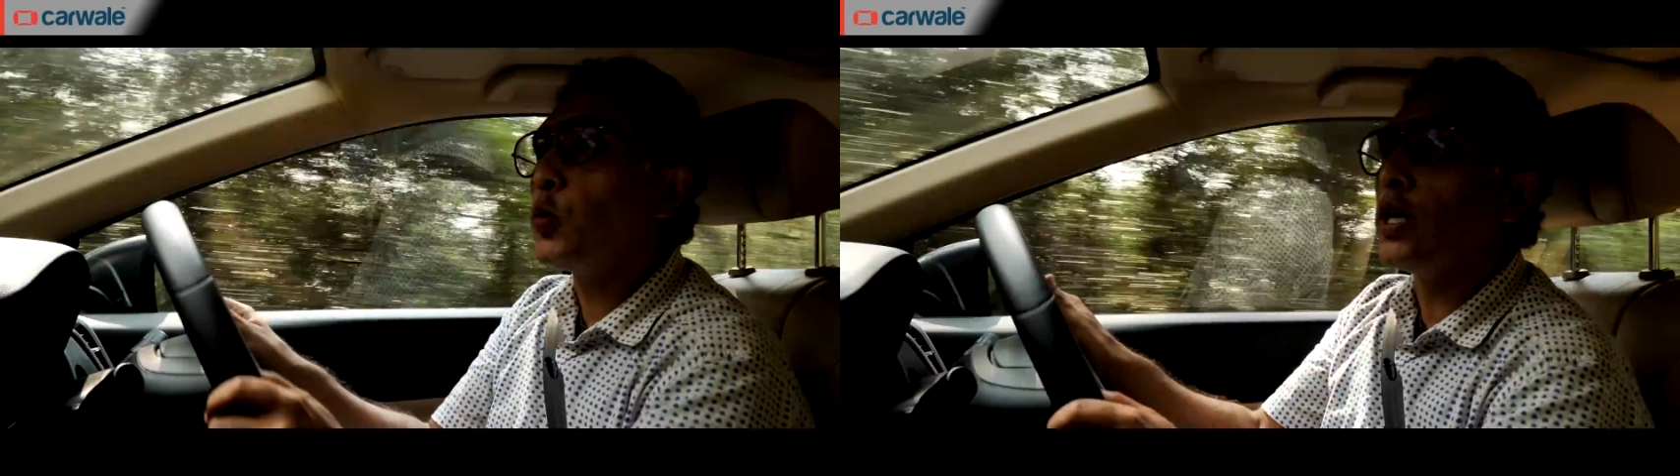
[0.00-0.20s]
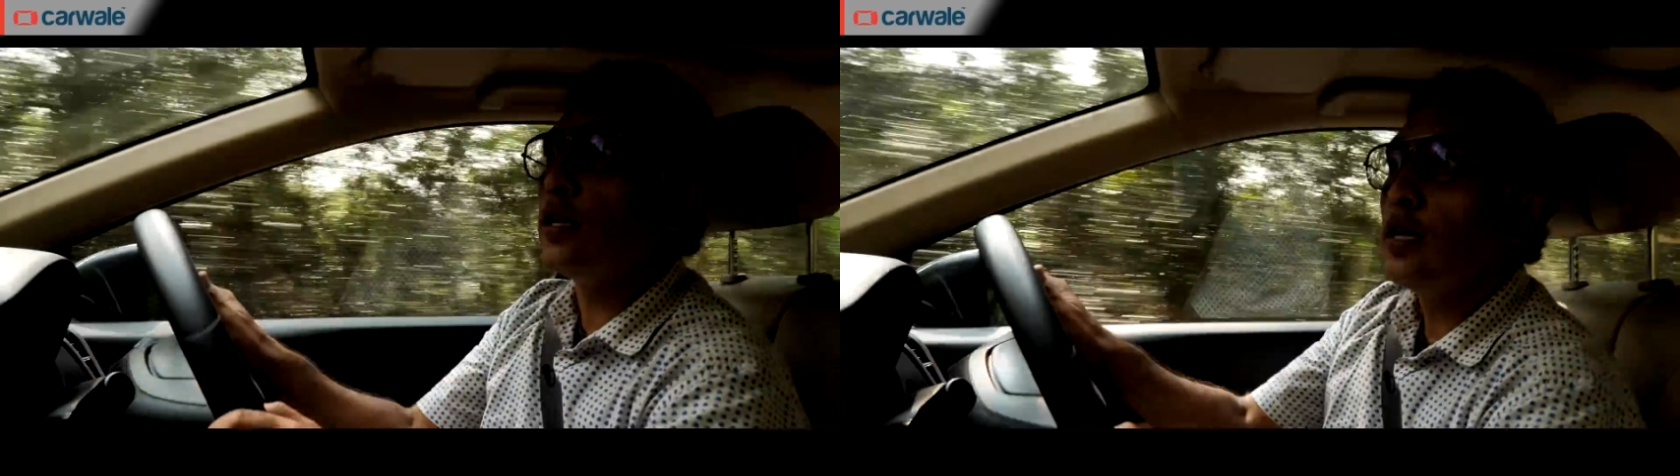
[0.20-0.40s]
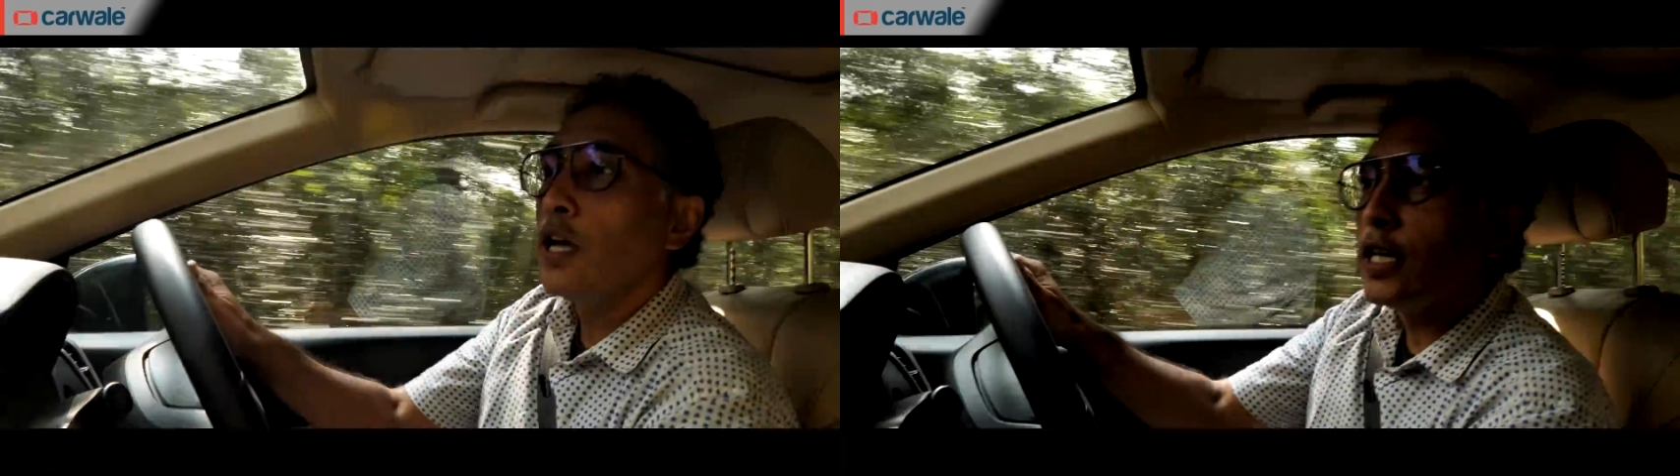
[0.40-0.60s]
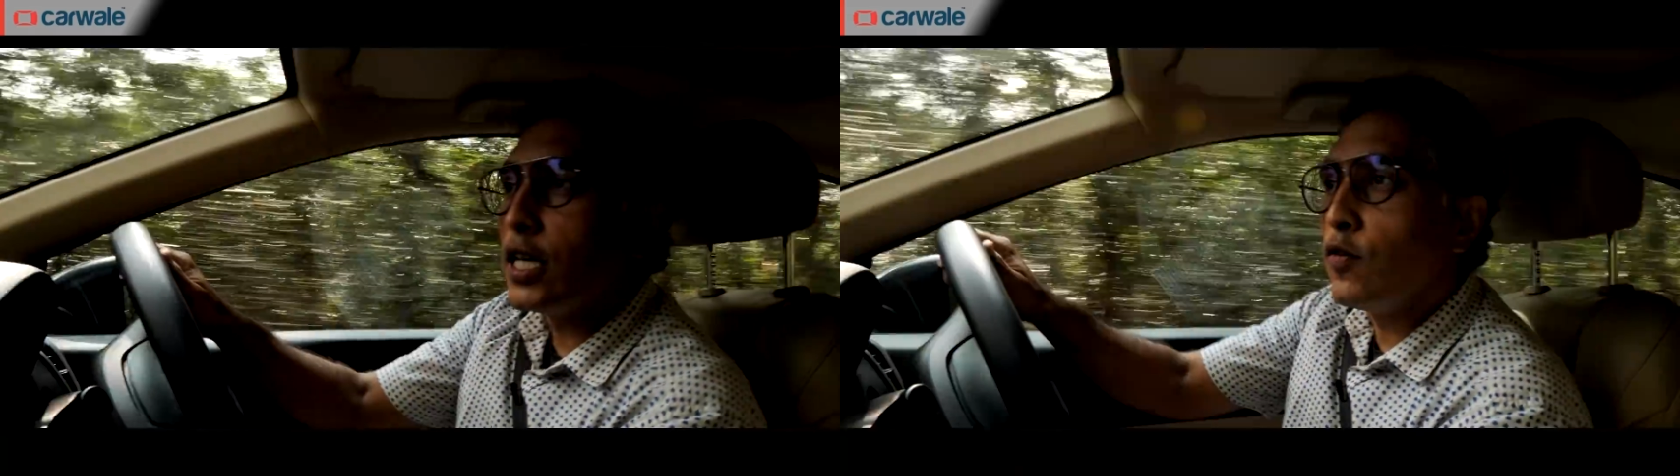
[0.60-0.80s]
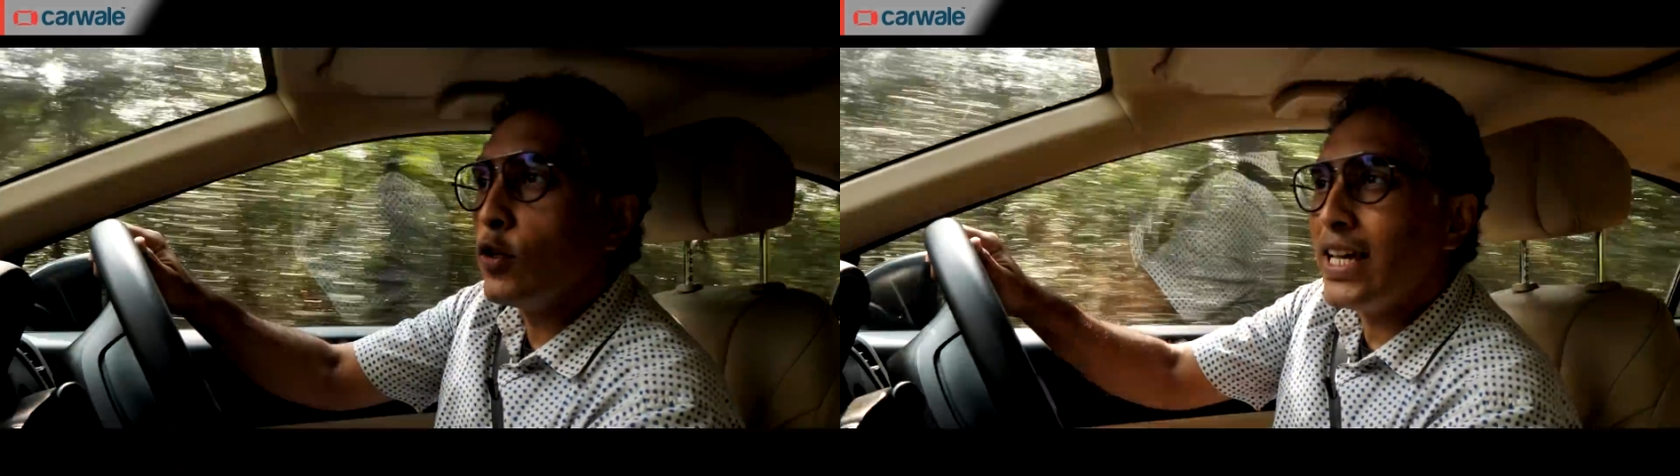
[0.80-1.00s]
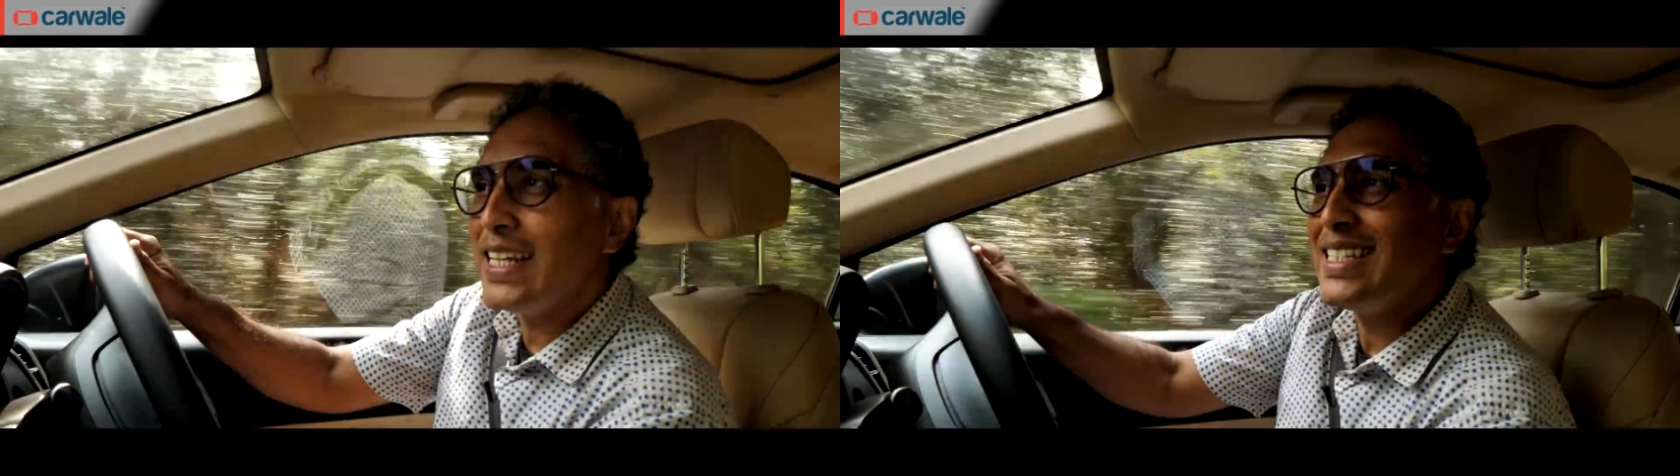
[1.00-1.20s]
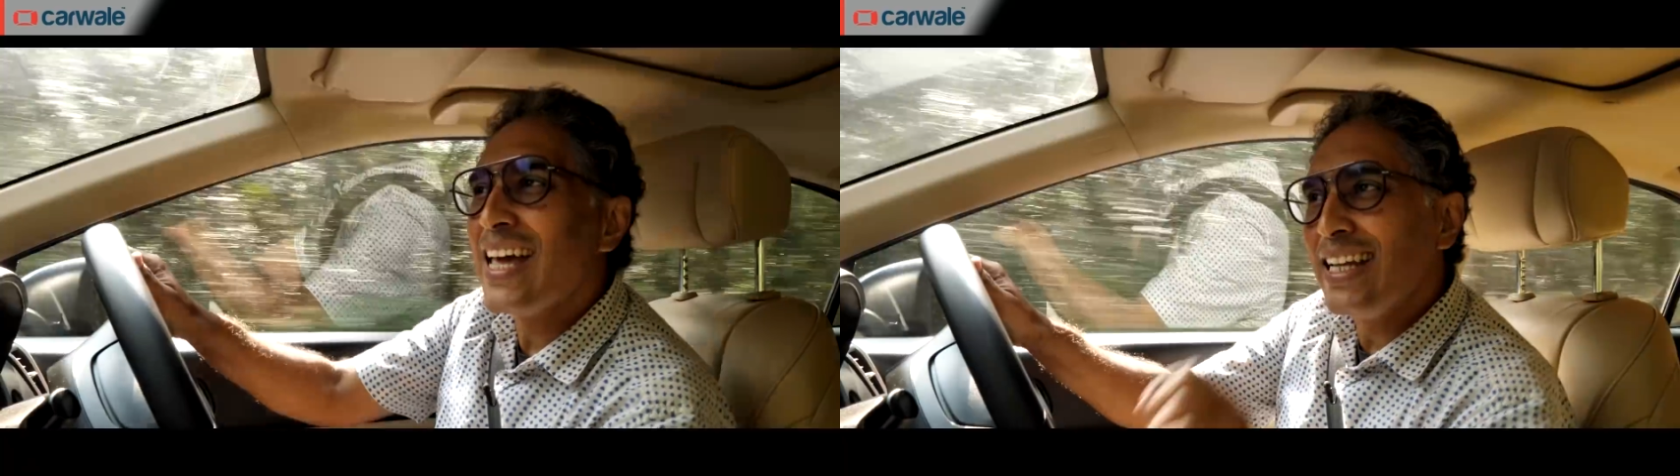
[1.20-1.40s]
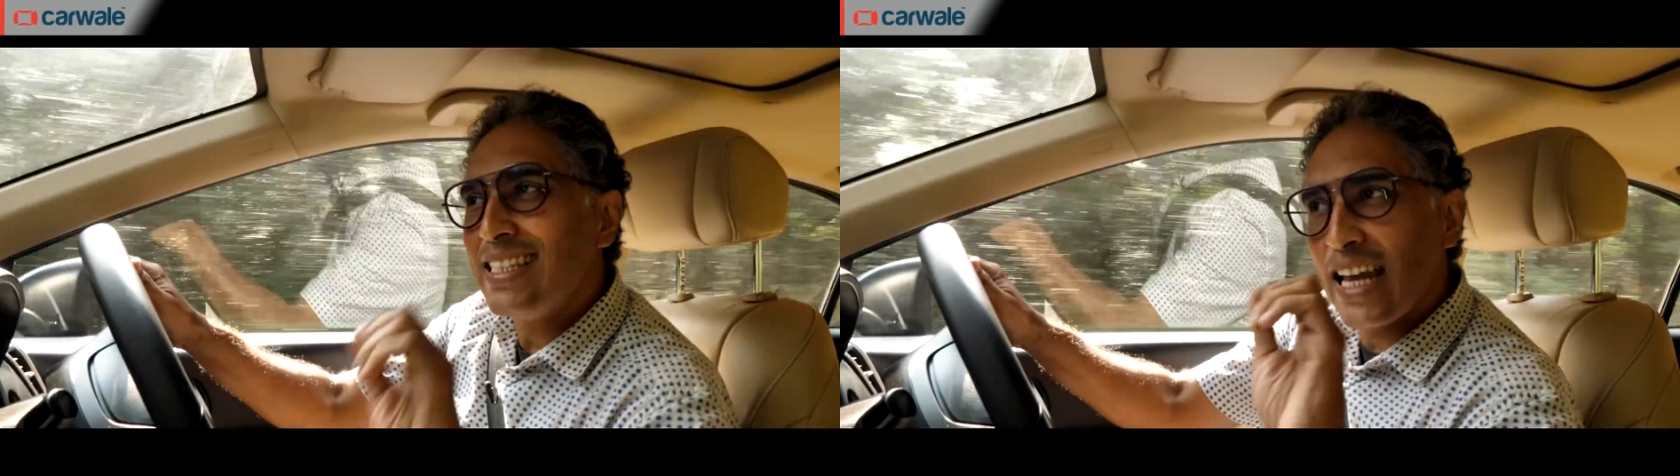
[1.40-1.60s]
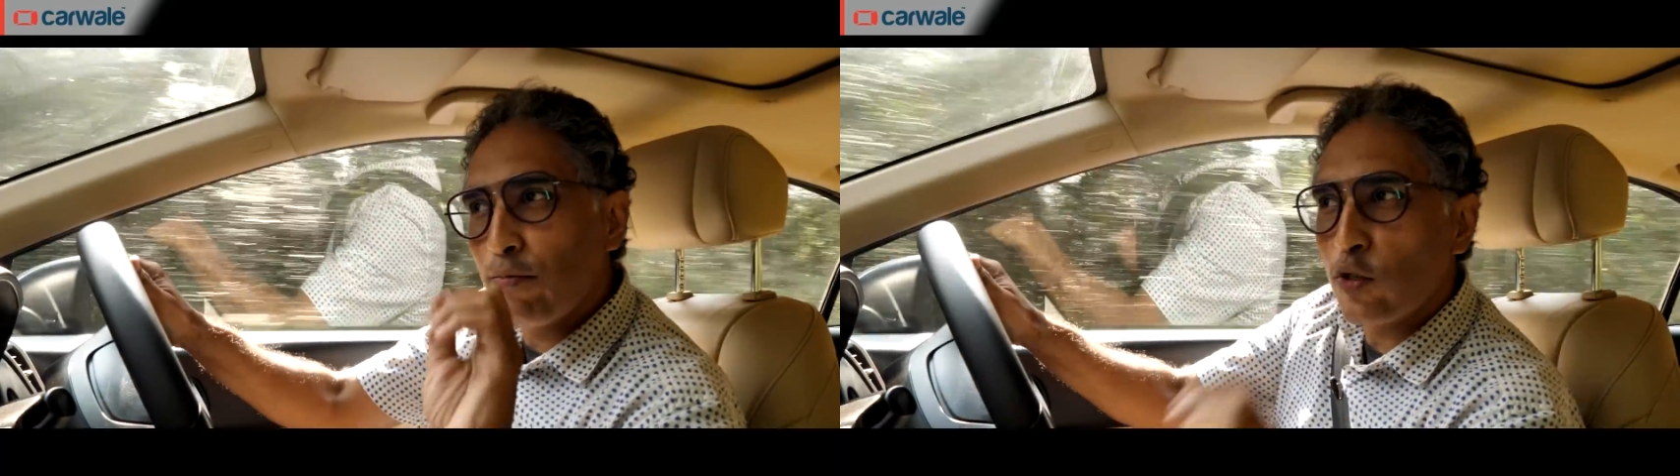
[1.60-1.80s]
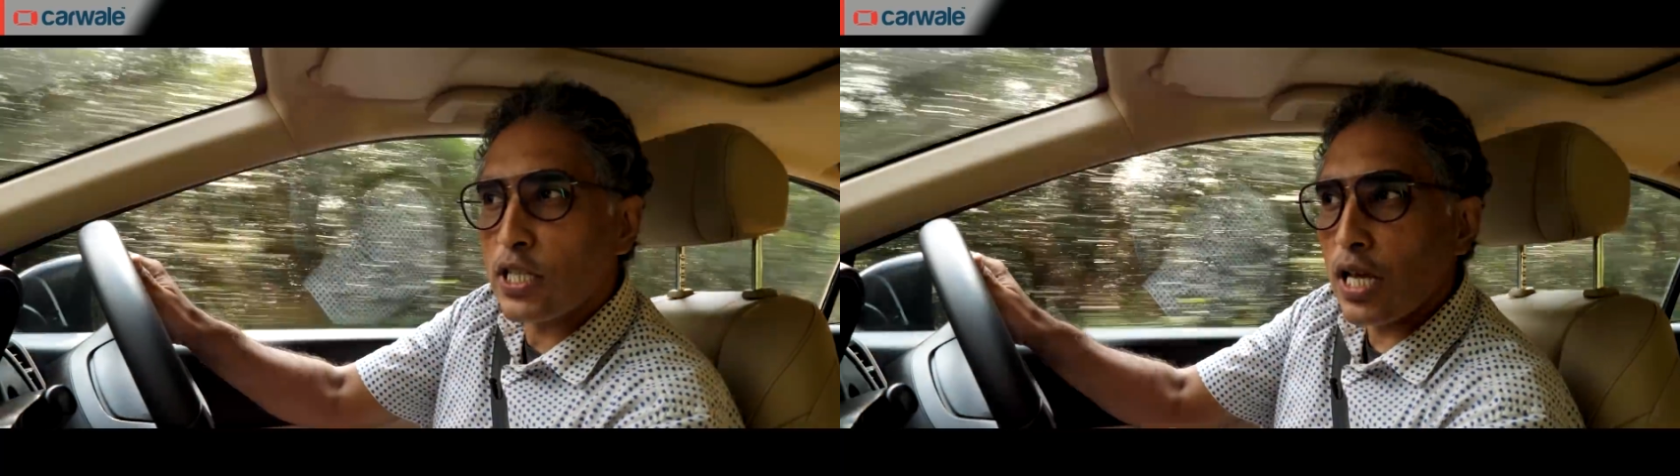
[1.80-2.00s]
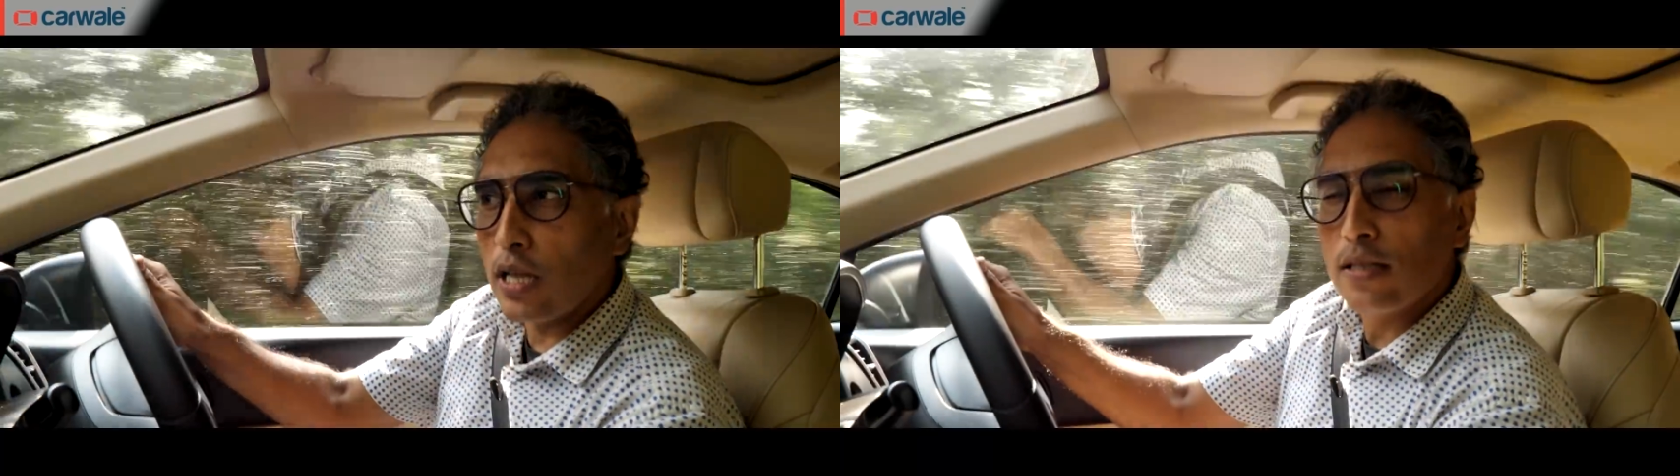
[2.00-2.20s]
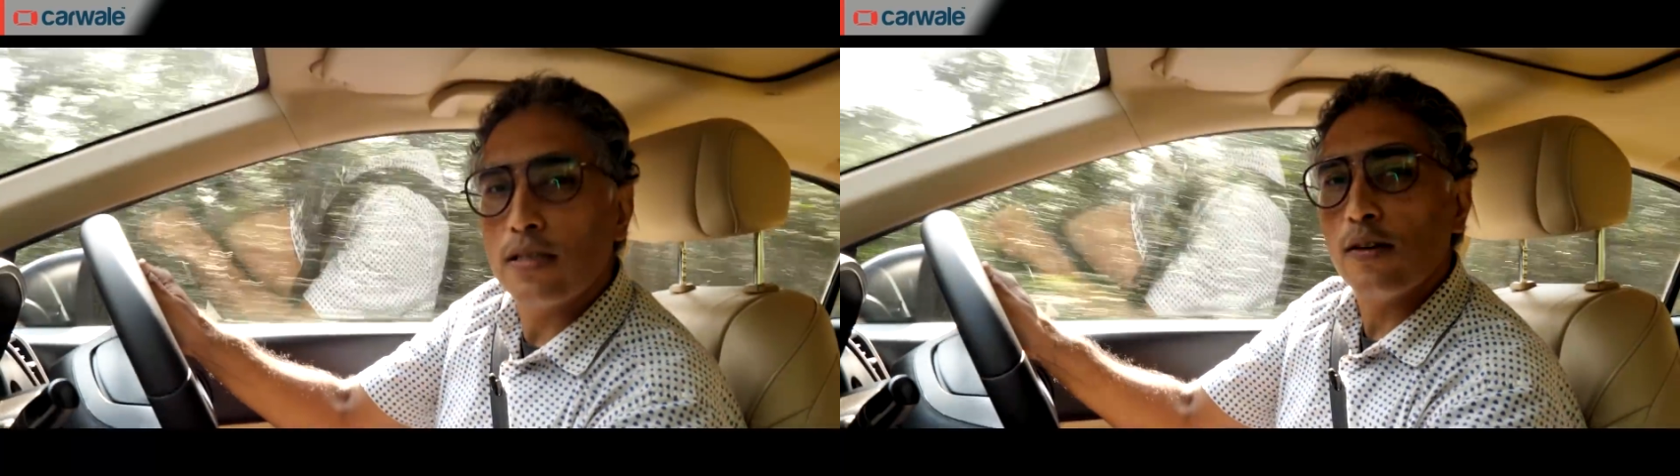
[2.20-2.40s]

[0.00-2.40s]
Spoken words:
will give you the exact same results.